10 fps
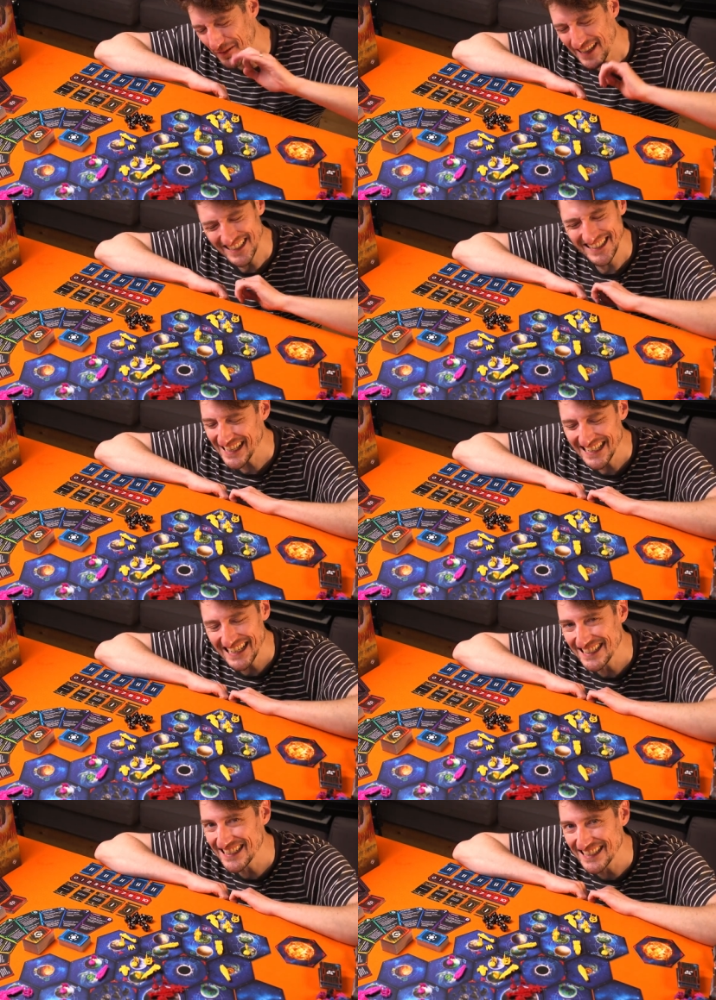slightly
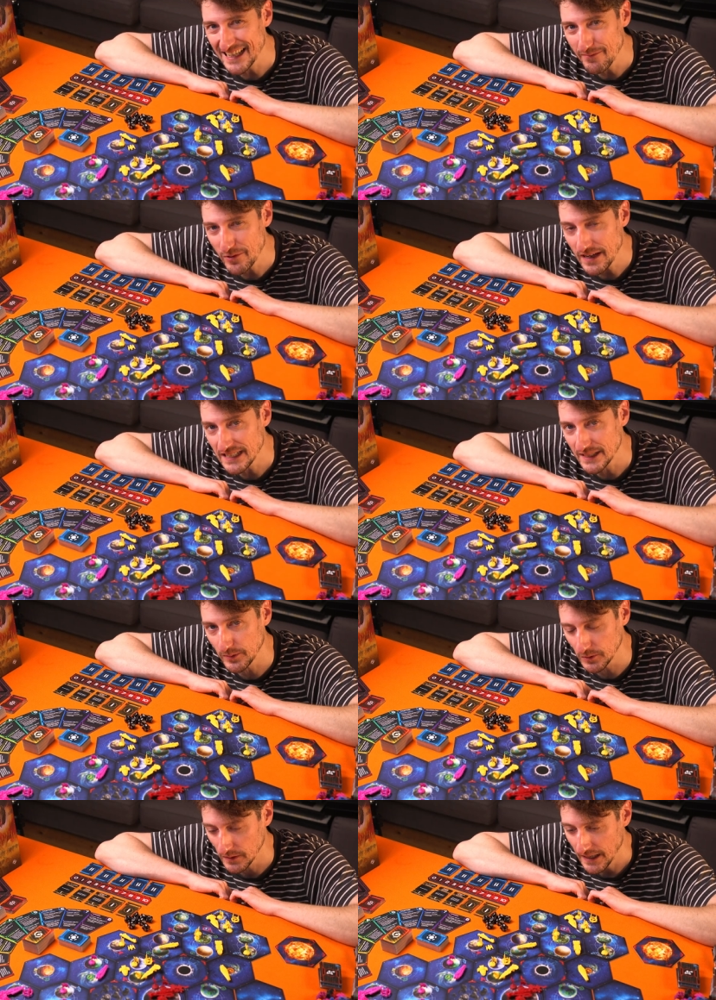doesn't seem
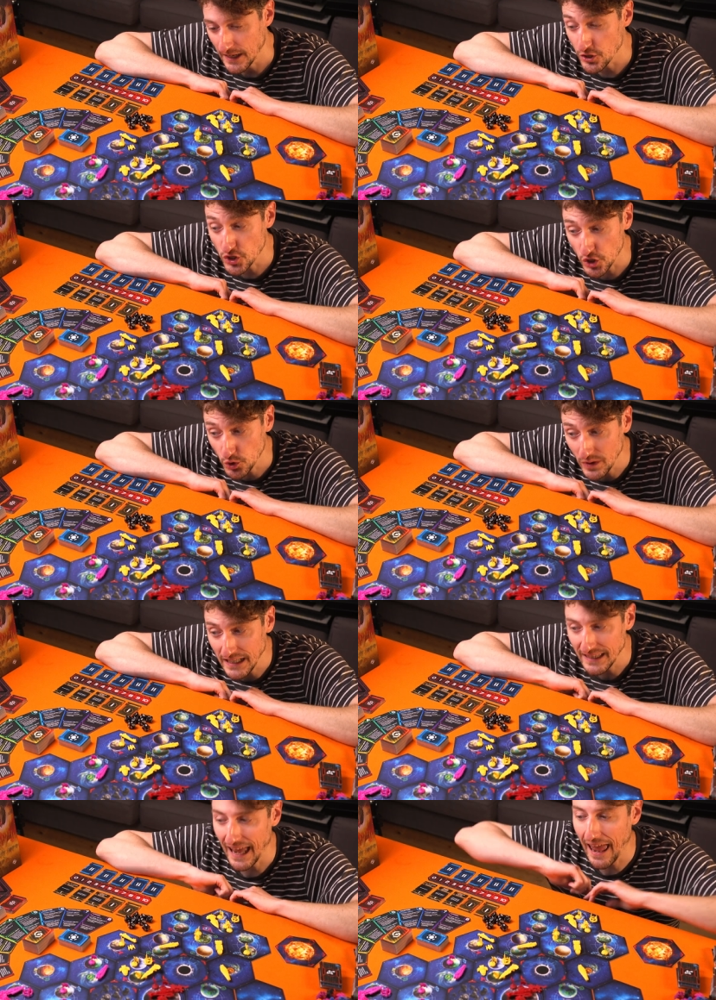reasonable,
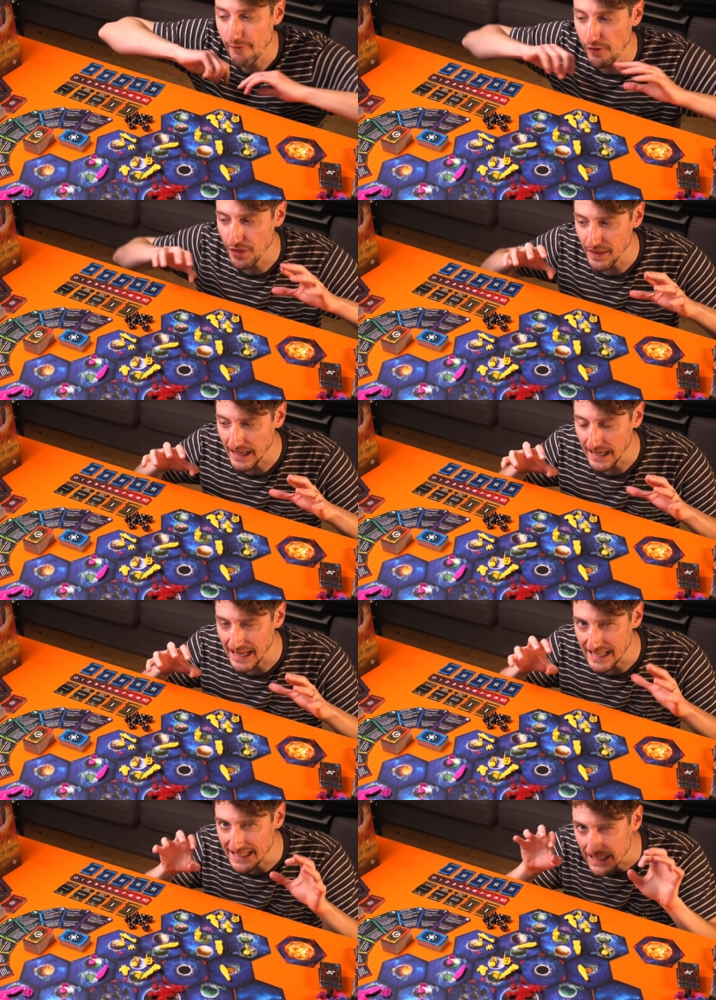ensuring that everything
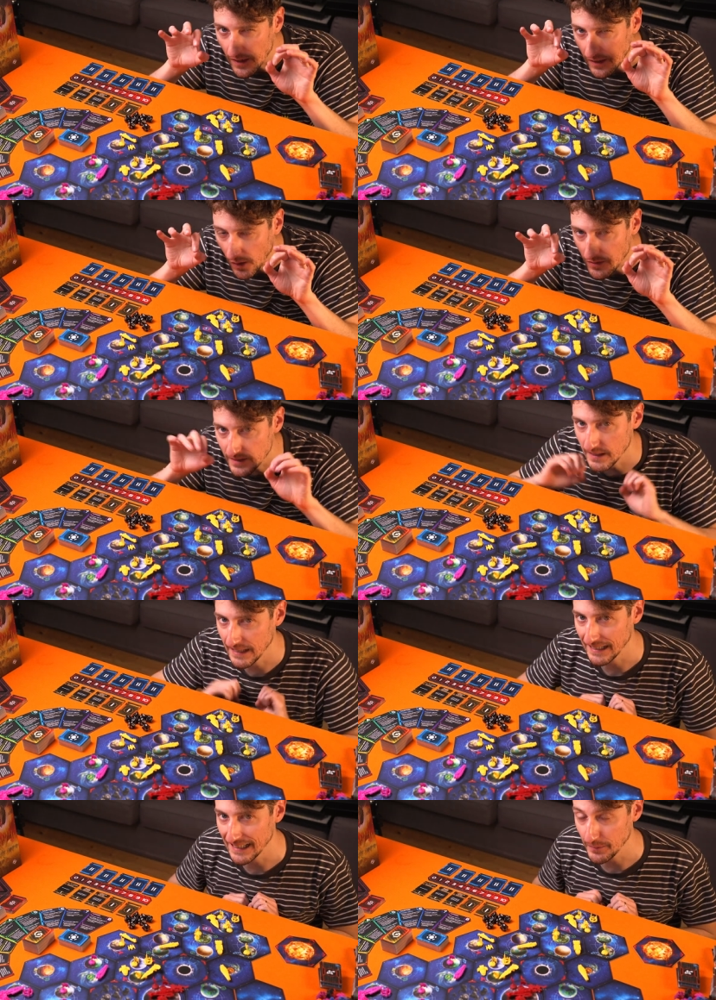is
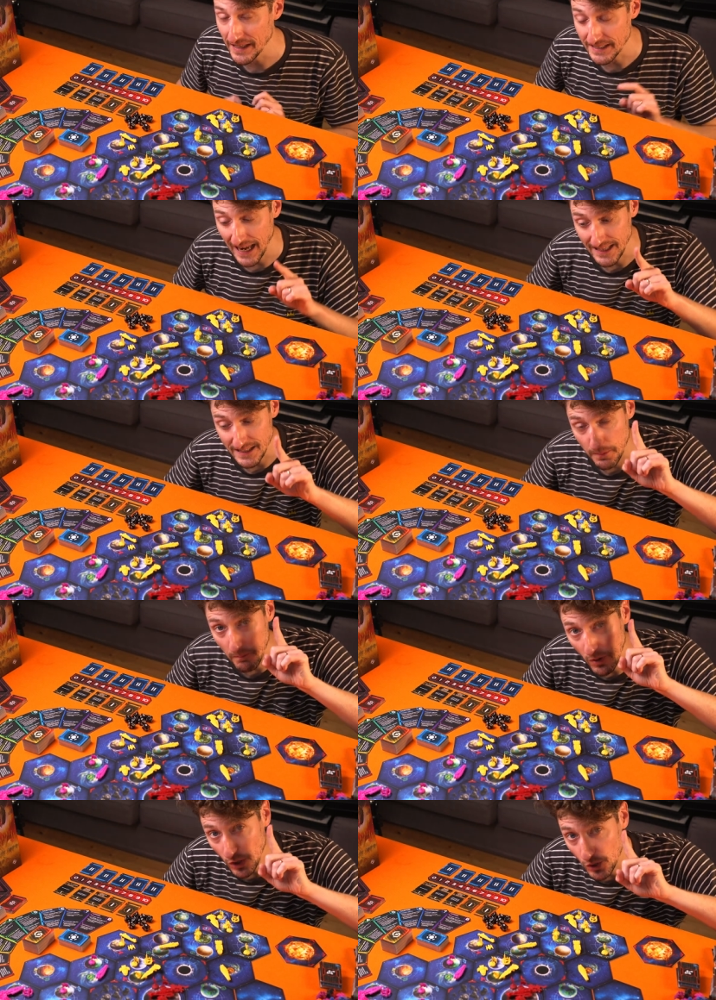constantly a little bit tense,
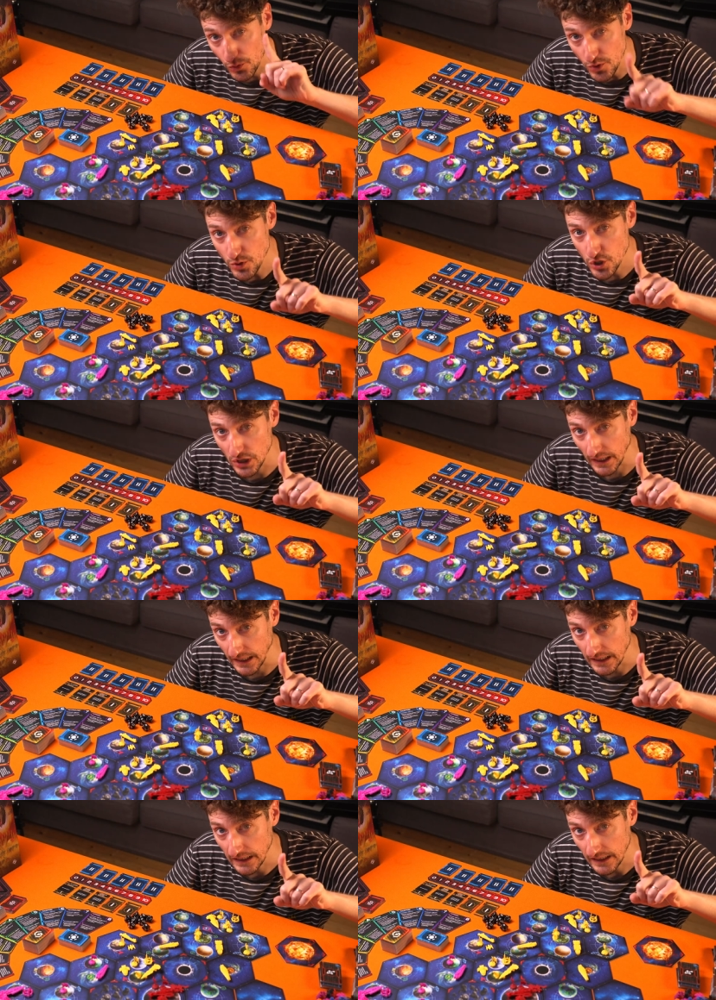but
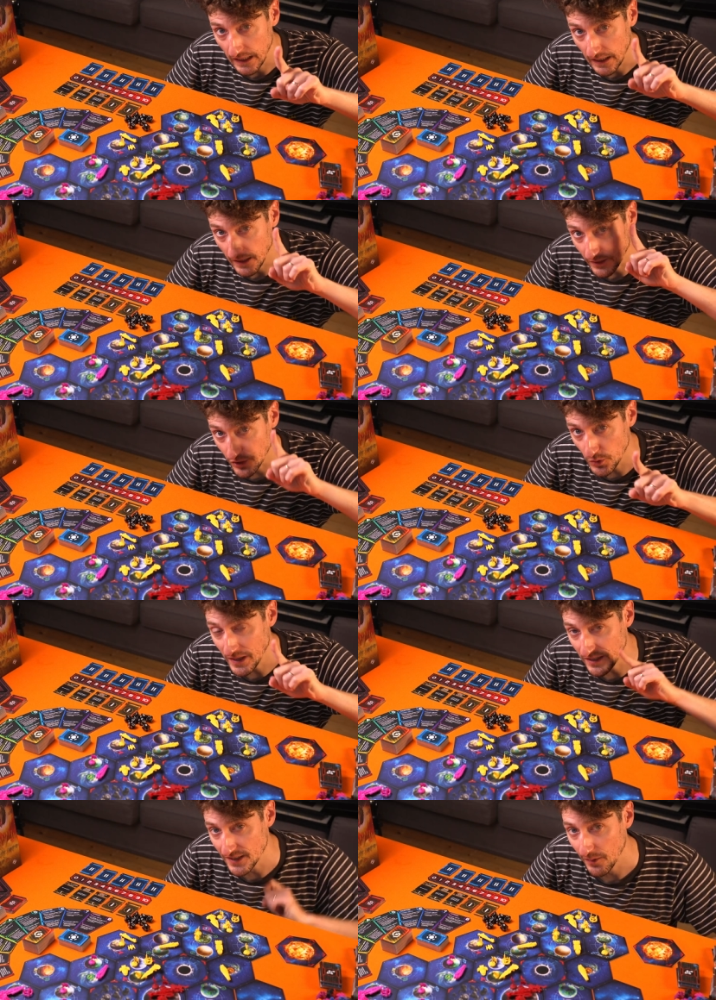crucially,
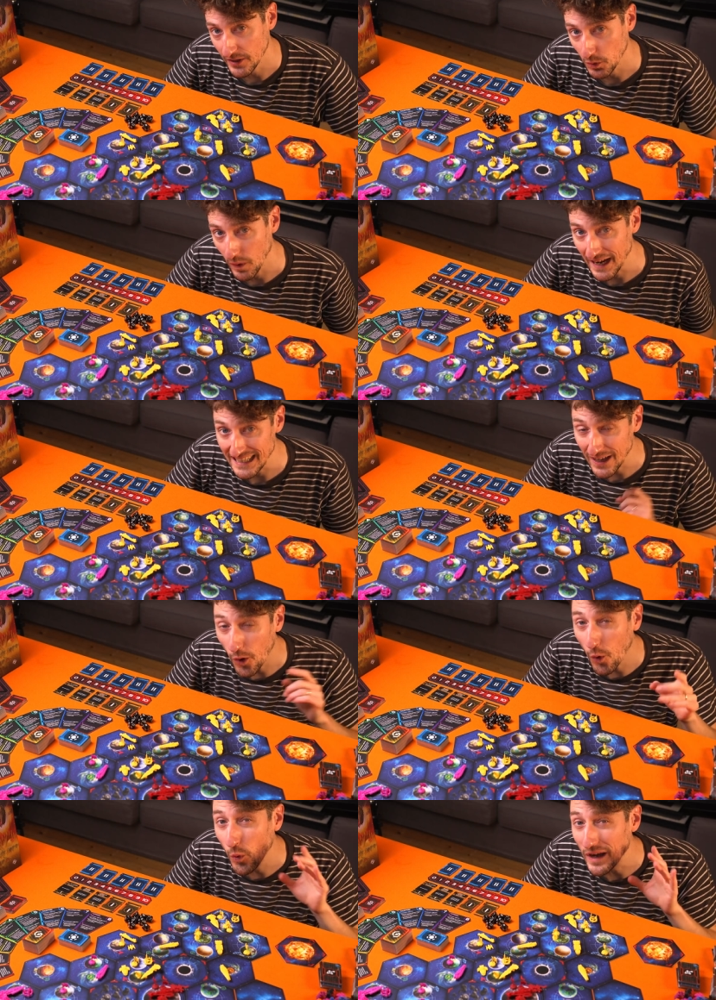doing so in a way that
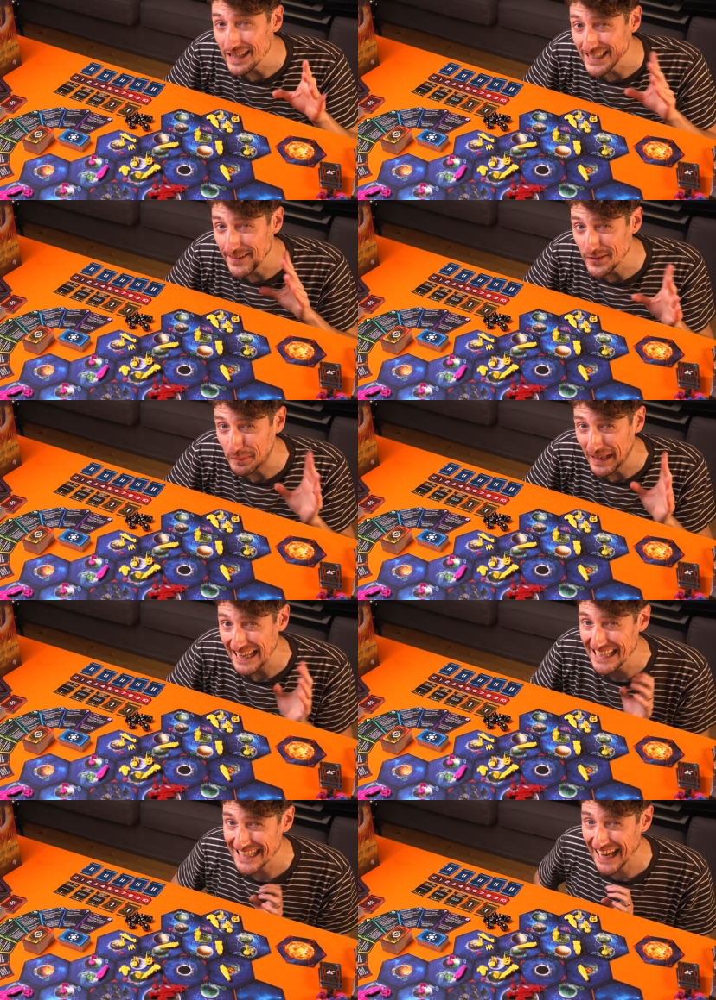always gives
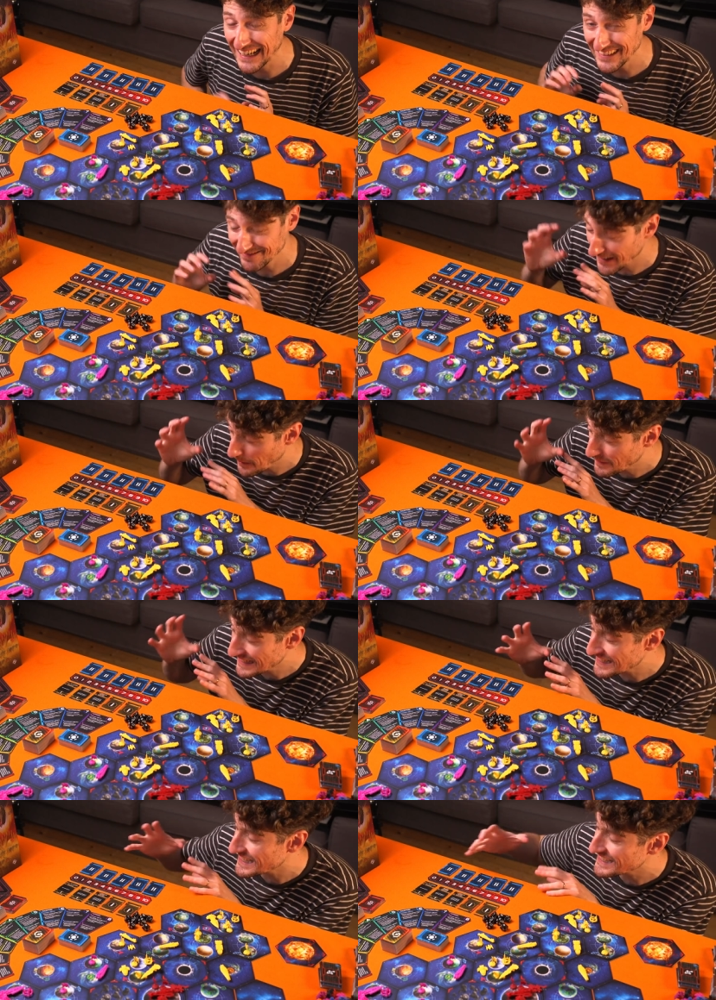players that
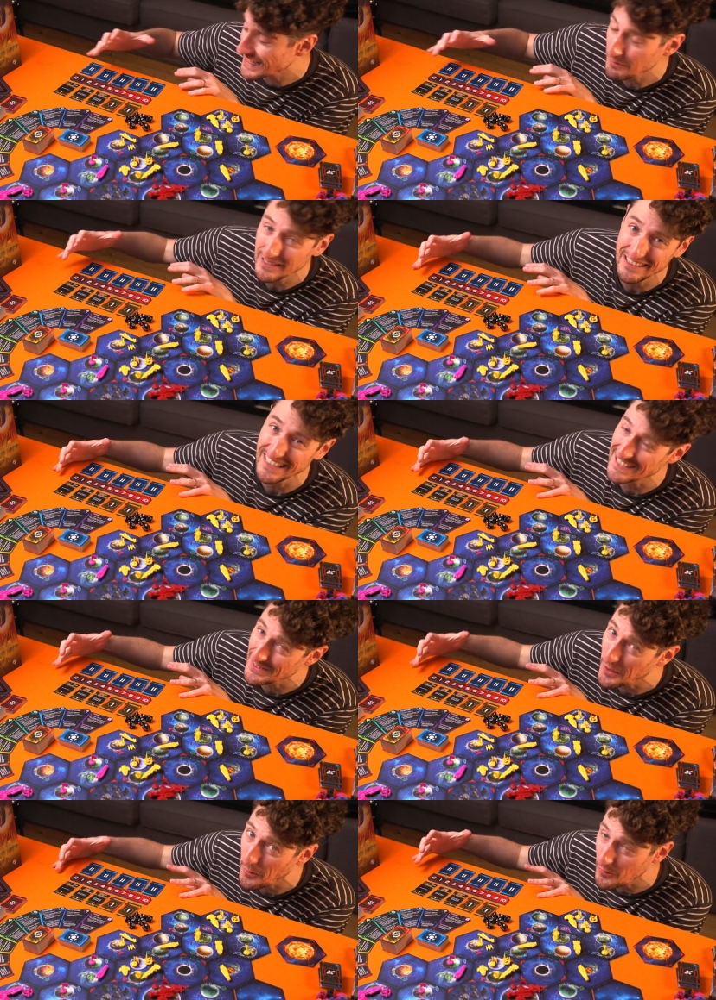ability to say, well, look, it's not